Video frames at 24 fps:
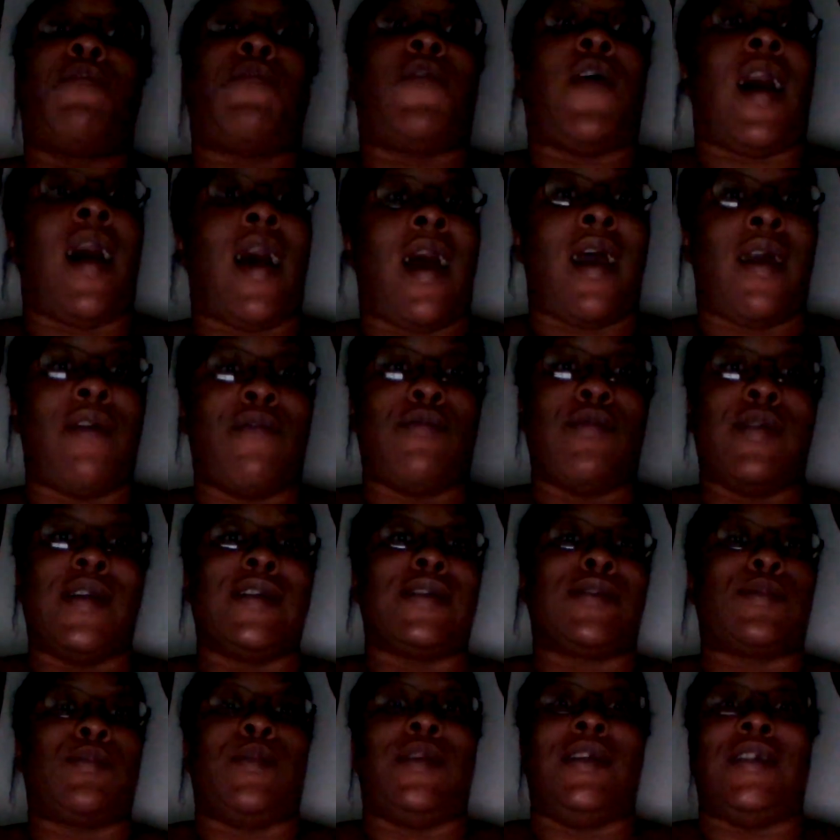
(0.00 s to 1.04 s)
five
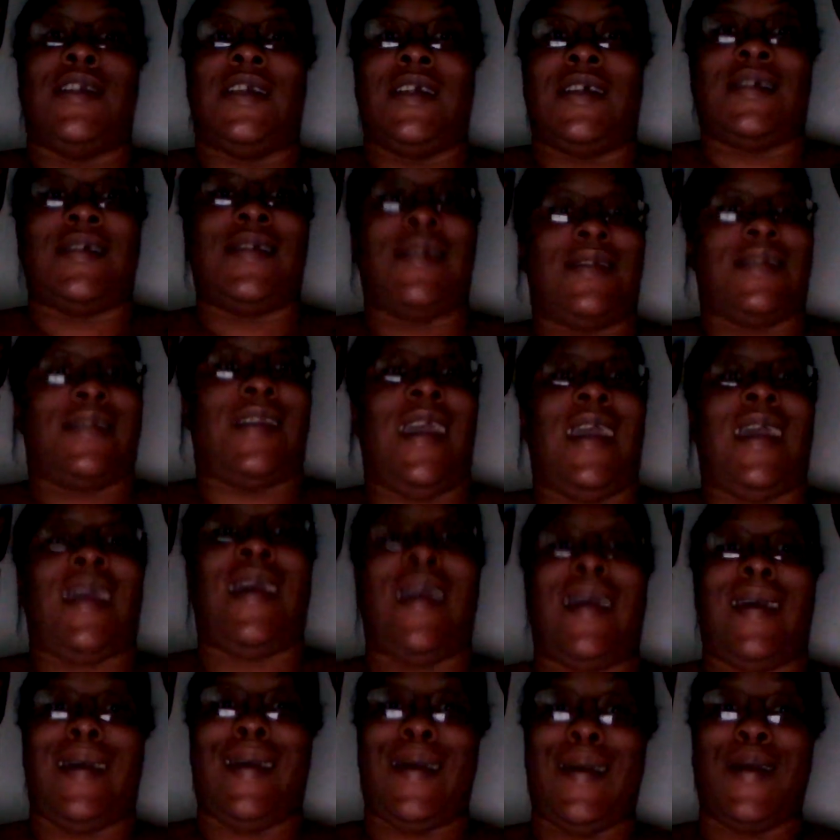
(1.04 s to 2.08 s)
weeks we just
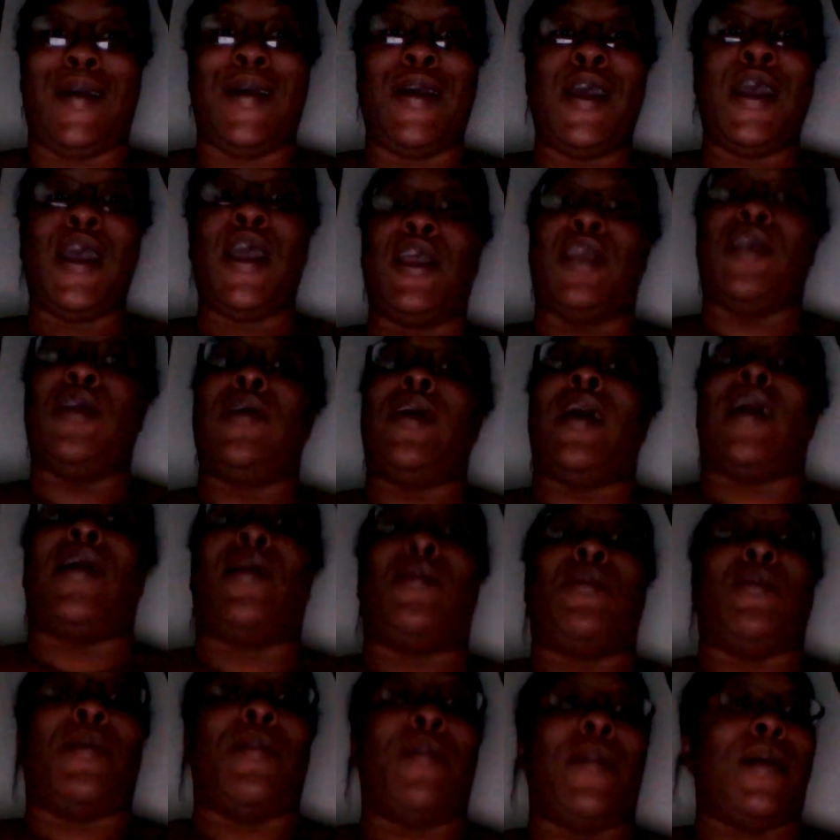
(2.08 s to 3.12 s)
did. You got
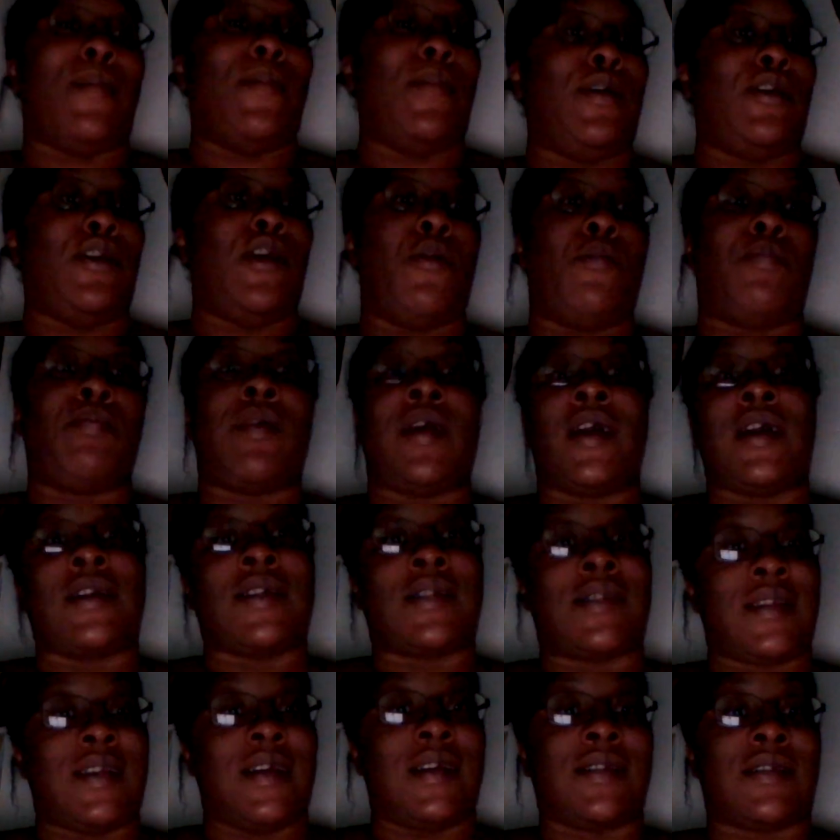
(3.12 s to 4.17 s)
to remember your
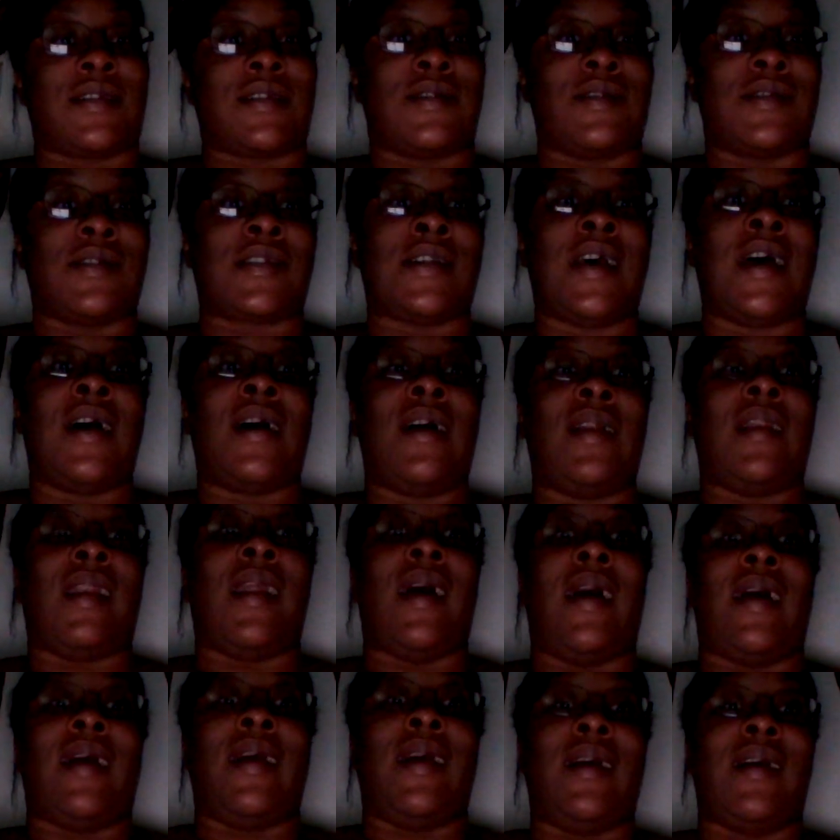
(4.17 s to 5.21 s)
predecessors.
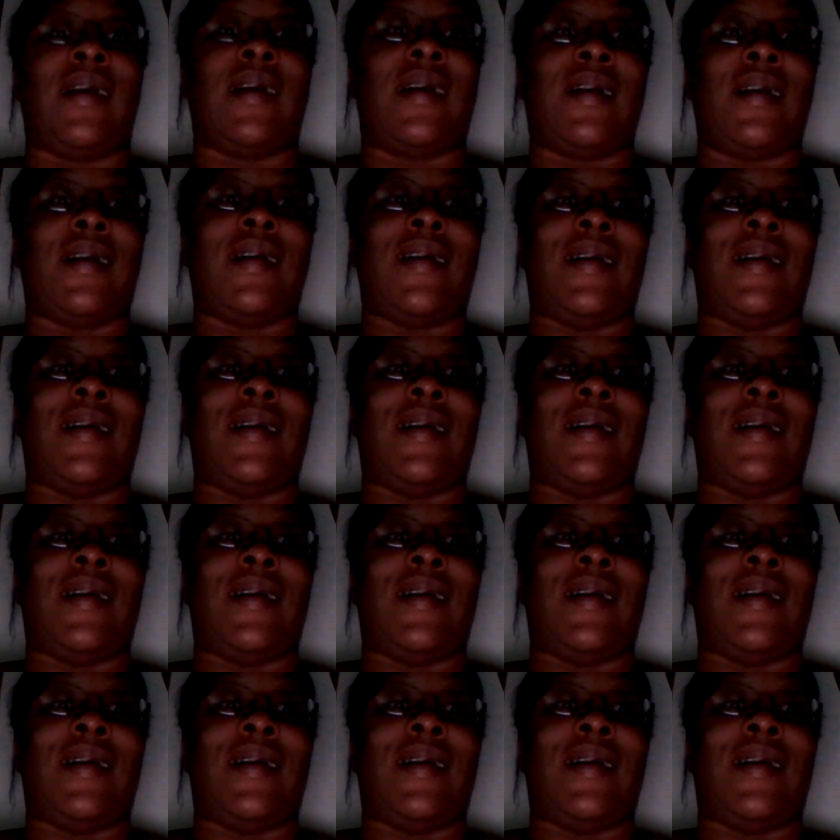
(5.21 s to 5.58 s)
Like,